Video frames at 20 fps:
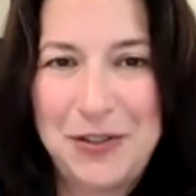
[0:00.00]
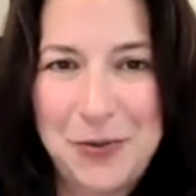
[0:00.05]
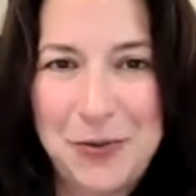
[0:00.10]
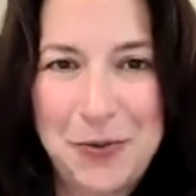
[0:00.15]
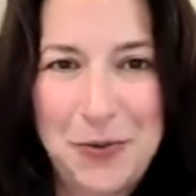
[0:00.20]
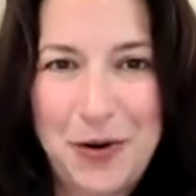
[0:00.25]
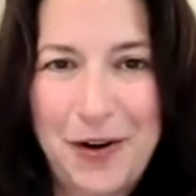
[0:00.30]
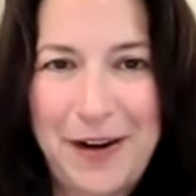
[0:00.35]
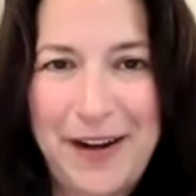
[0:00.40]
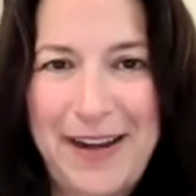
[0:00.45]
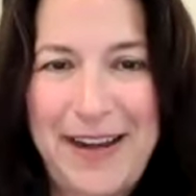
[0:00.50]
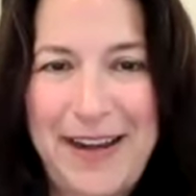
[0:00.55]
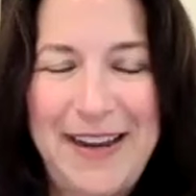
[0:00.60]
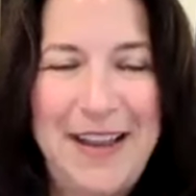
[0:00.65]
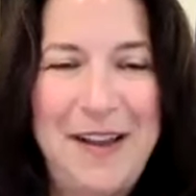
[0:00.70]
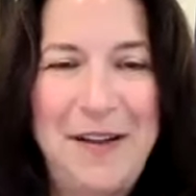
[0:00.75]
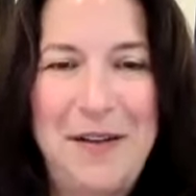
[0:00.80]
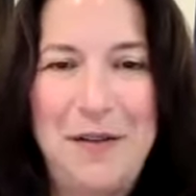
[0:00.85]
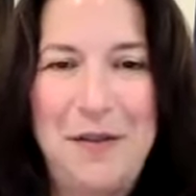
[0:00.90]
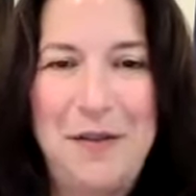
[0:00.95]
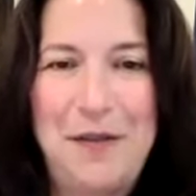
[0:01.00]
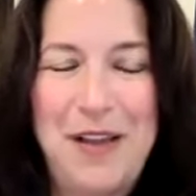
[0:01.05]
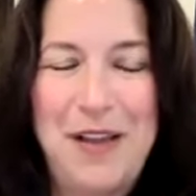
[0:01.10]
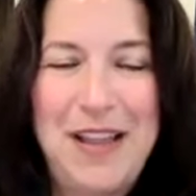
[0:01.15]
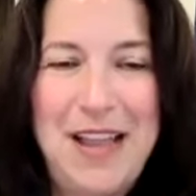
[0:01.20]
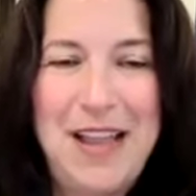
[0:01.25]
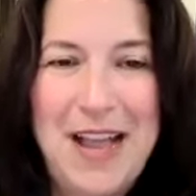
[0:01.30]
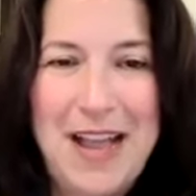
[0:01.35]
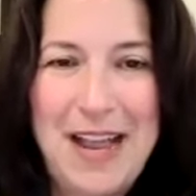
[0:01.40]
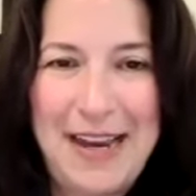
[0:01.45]
story of
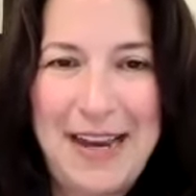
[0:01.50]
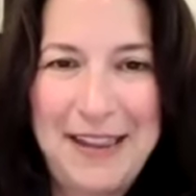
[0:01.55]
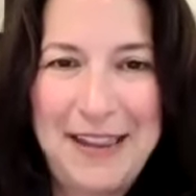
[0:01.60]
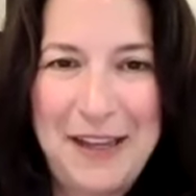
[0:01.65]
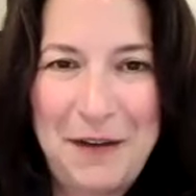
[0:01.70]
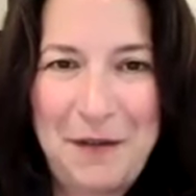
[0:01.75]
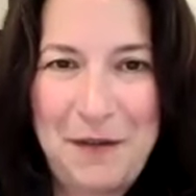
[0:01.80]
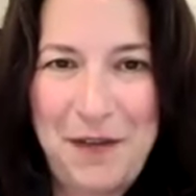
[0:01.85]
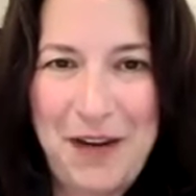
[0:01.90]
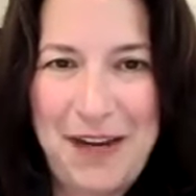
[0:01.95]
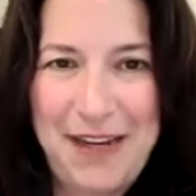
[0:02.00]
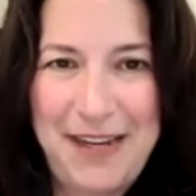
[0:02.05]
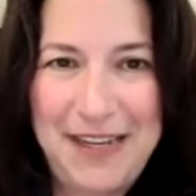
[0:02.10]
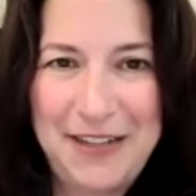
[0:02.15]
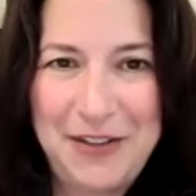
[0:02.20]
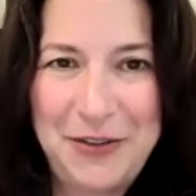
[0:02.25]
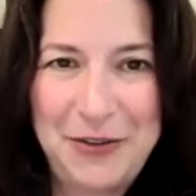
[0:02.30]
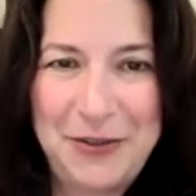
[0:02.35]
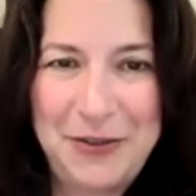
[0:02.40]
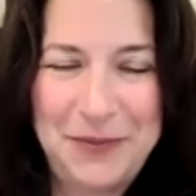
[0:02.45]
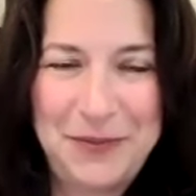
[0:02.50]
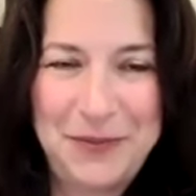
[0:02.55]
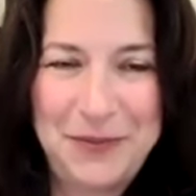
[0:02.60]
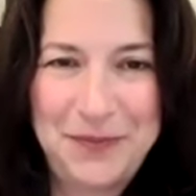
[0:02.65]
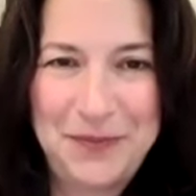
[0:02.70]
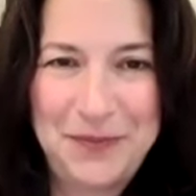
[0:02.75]
High Life Financial?